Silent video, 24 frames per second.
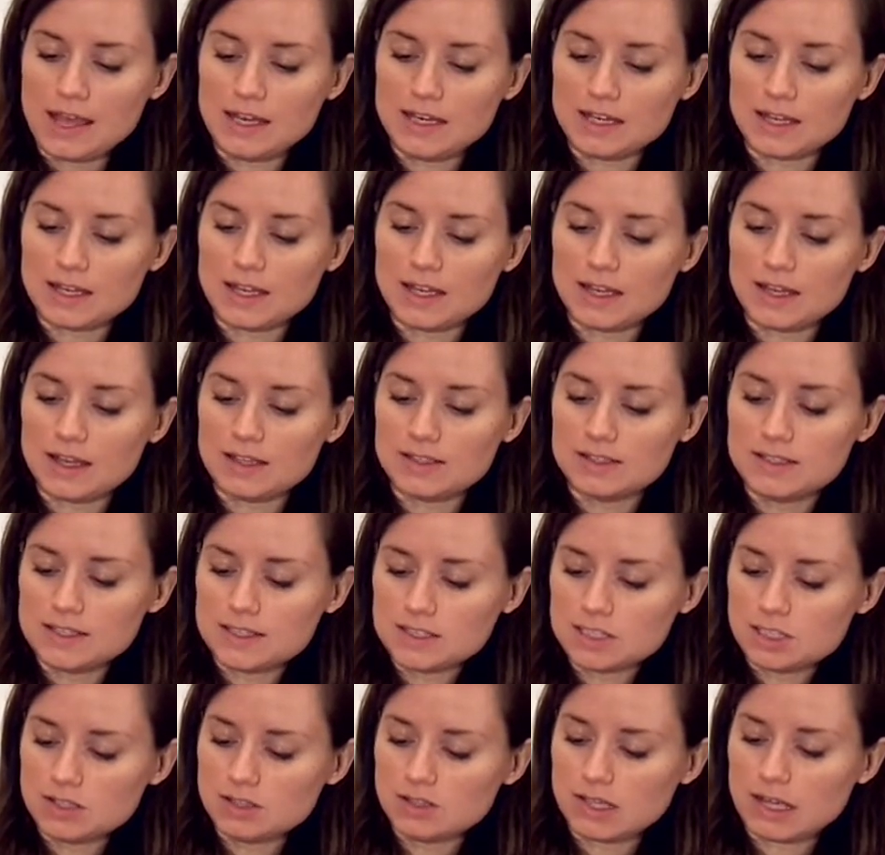And
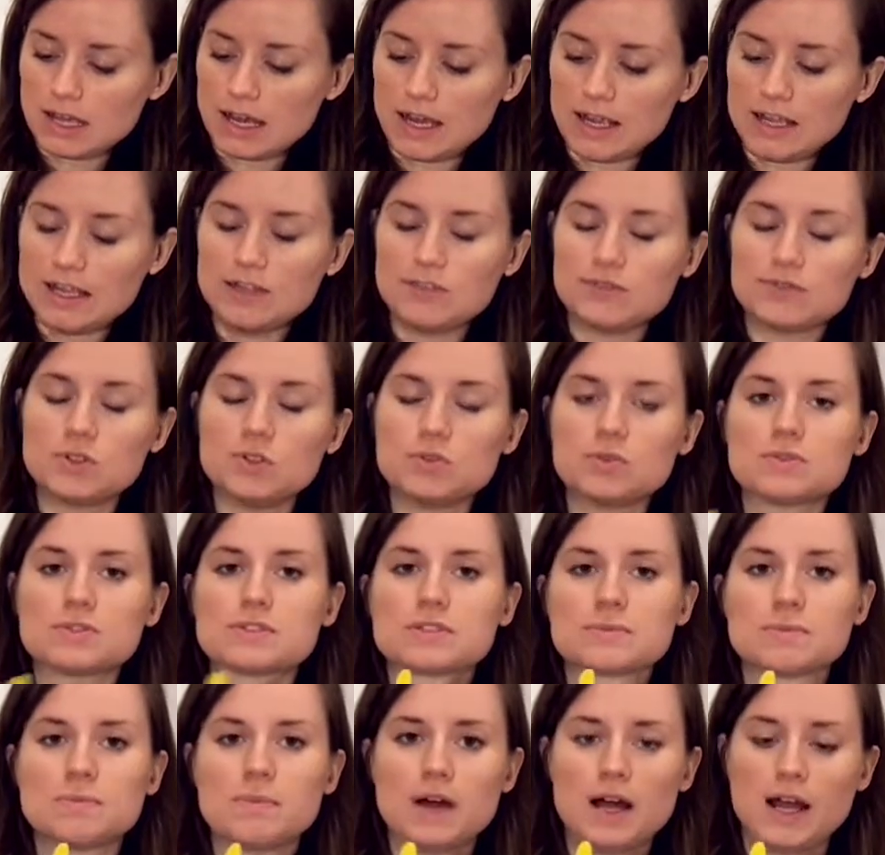additionally, I have
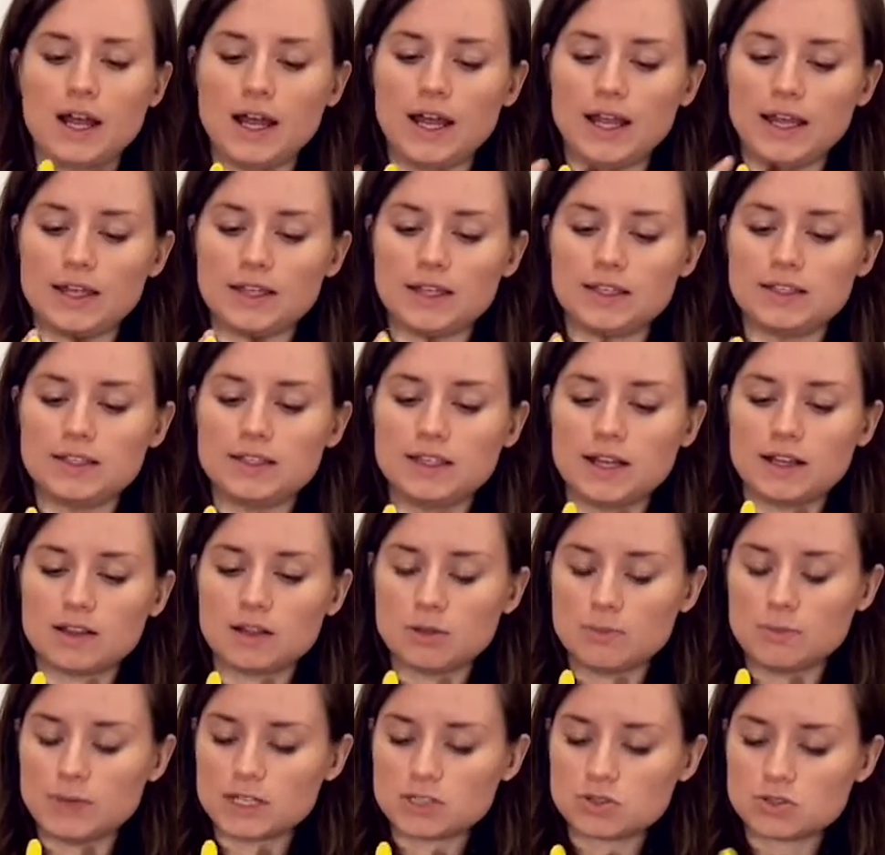used my
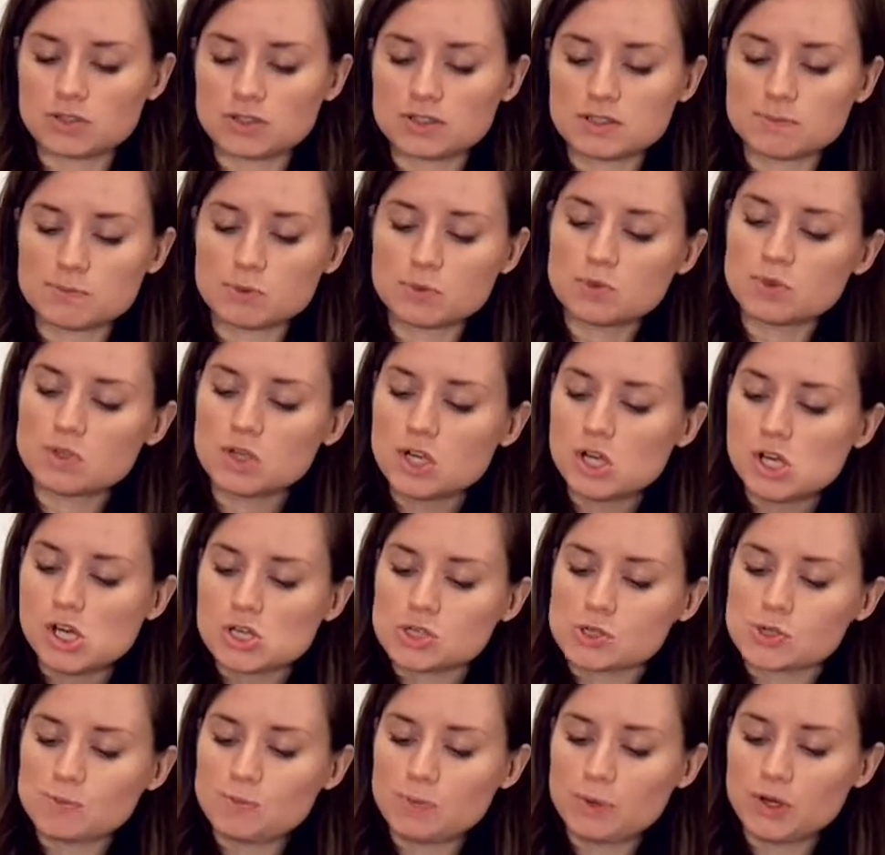yellow measuring spoon
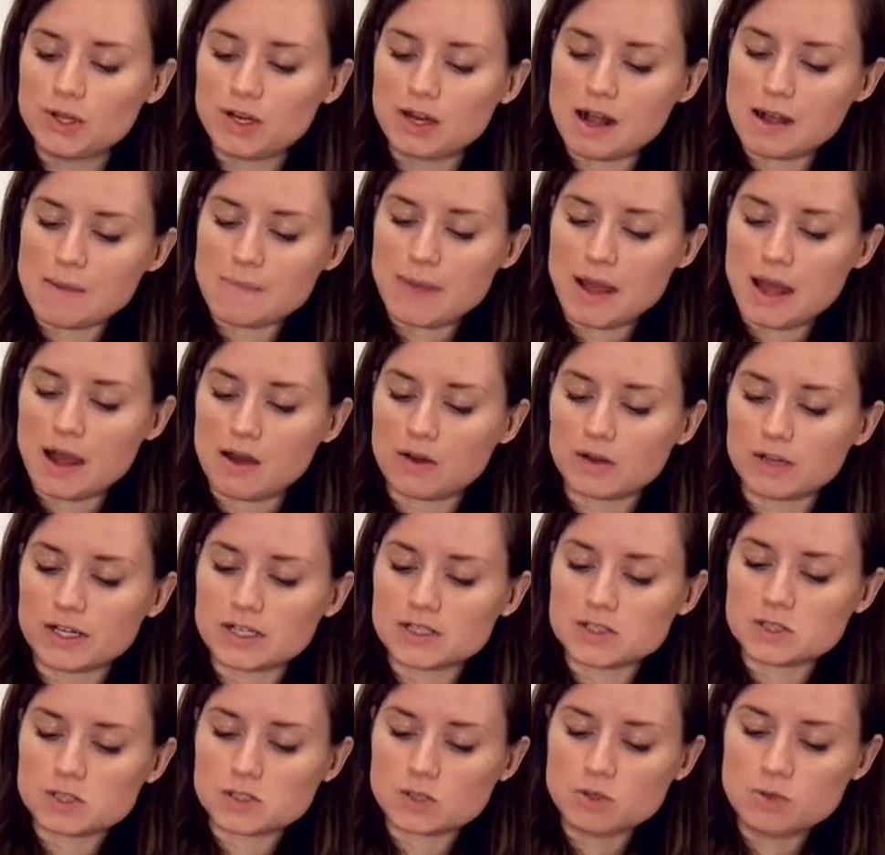to put
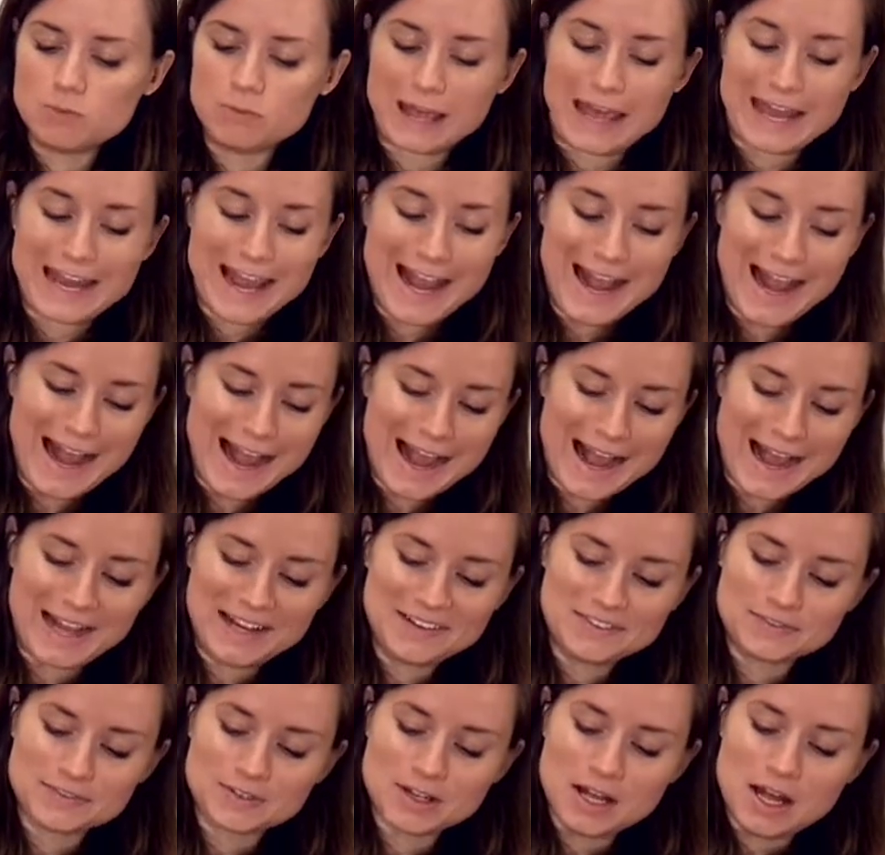about a scoop and a
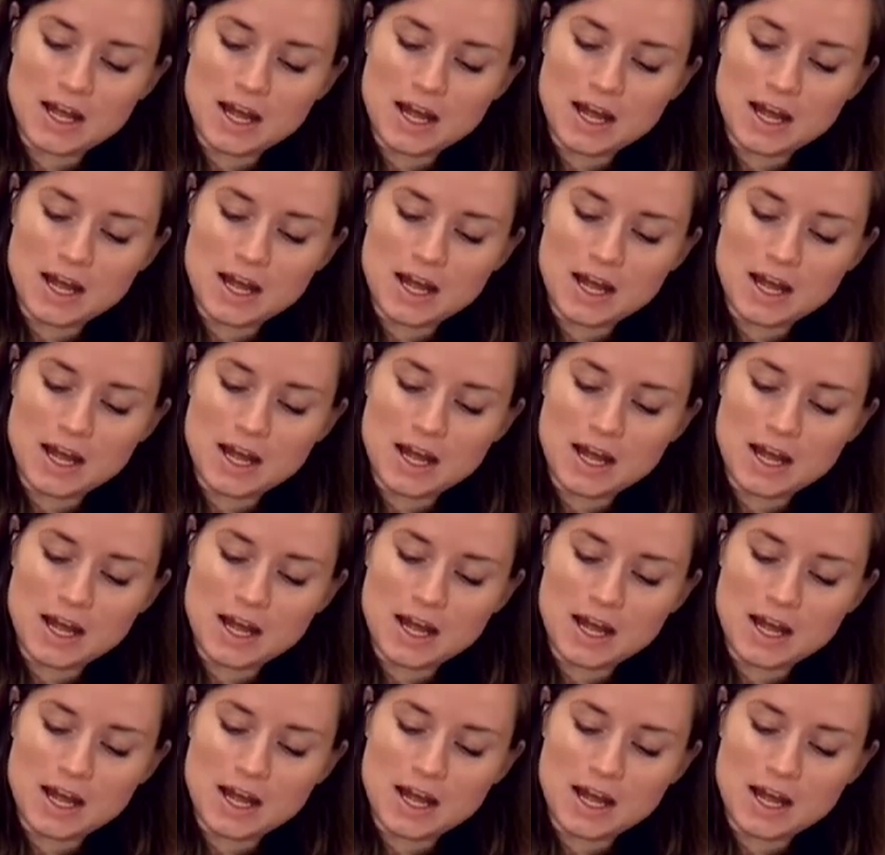half